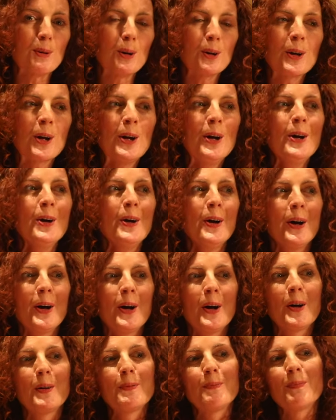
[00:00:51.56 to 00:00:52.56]
book,
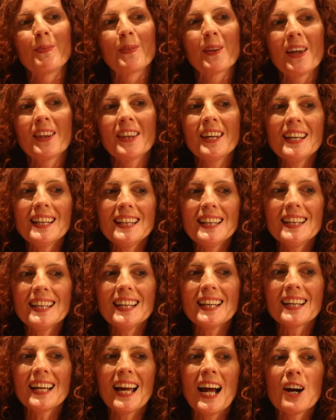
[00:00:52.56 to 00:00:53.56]
I think the
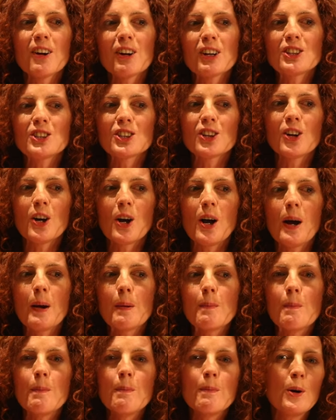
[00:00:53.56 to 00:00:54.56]
character I
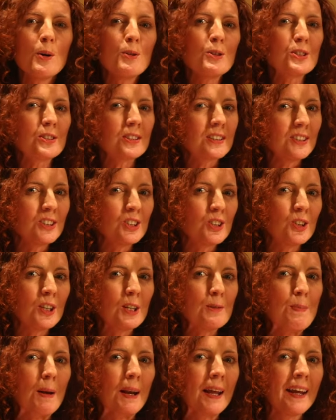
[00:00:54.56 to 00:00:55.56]
most
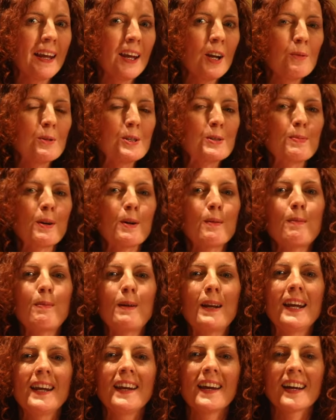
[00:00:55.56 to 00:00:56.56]
enjoyed playing was
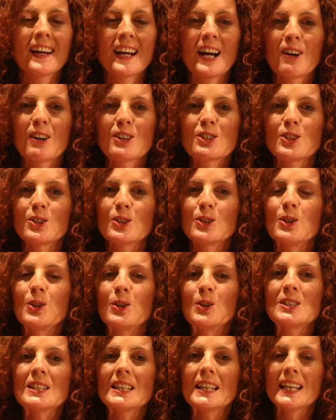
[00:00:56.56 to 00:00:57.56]
probably a character
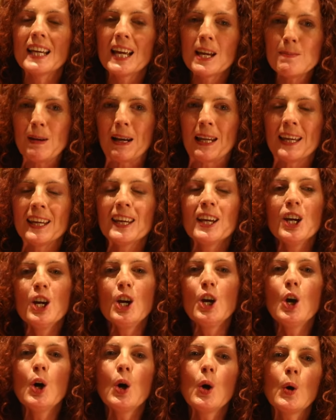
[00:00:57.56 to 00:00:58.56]
called Emily,
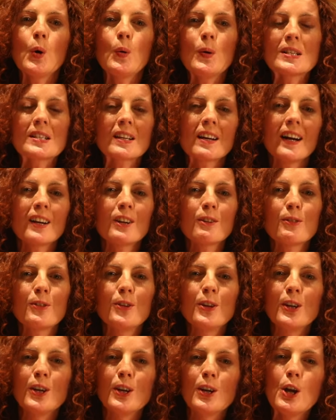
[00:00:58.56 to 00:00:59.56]
who is kind of
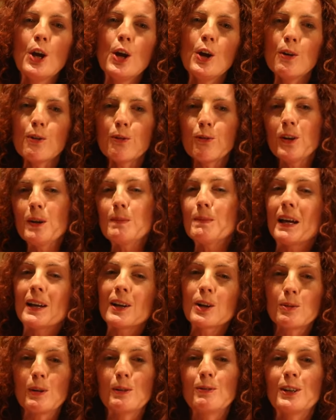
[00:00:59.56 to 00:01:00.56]
the female
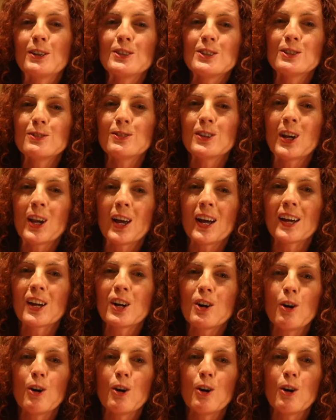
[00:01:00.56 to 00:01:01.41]
equivalent, if you like,